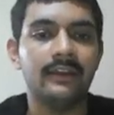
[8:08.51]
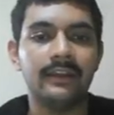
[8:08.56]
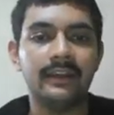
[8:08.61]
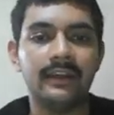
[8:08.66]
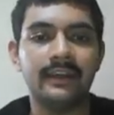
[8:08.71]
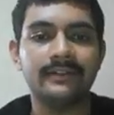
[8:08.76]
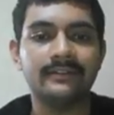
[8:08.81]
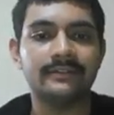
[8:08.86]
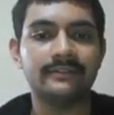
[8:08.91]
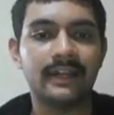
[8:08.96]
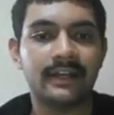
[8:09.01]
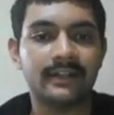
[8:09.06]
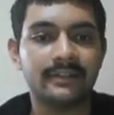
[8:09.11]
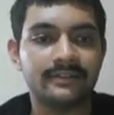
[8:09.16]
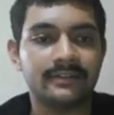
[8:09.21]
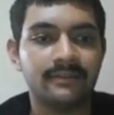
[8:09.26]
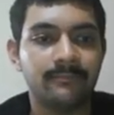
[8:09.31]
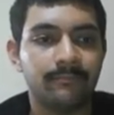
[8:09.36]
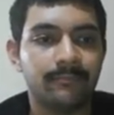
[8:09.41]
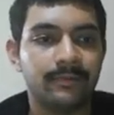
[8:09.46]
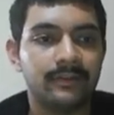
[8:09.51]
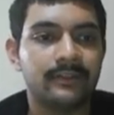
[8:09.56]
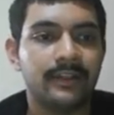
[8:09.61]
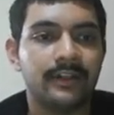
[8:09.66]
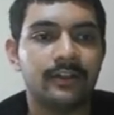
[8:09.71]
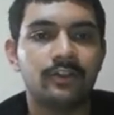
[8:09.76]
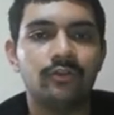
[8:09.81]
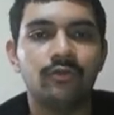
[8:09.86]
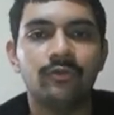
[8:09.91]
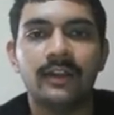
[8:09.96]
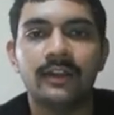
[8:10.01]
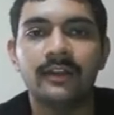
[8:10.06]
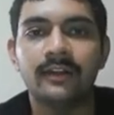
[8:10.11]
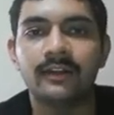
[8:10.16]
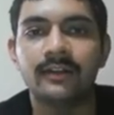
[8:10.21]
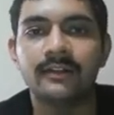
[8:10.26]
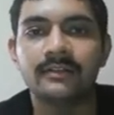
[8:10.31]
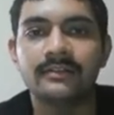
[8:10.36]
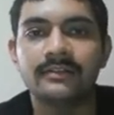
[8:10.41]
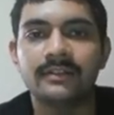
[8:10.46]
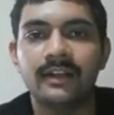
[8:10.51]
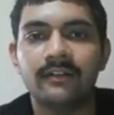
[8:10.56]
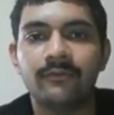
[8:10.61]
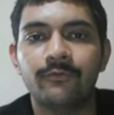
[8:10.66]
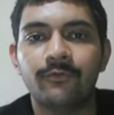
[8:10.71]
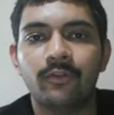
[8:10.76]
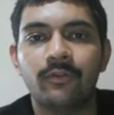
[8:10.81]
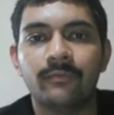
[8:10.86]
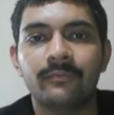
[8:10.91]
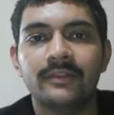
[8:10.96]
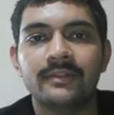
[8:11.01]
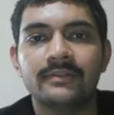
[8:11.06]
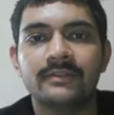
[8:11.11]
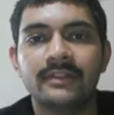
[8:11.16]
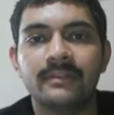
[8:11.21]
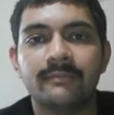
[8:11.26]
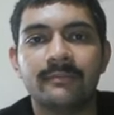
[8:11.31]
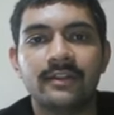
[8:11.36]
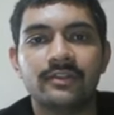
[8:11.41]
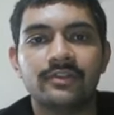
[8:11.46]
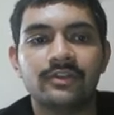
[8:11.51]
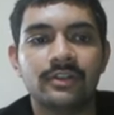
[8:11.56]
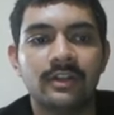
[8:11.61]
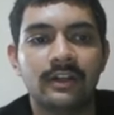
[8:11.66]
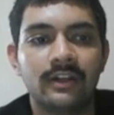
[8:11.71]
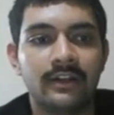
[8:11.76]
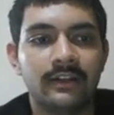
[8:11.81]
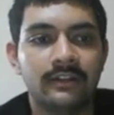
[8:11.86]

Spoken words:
It's that simple that you can understand from this image.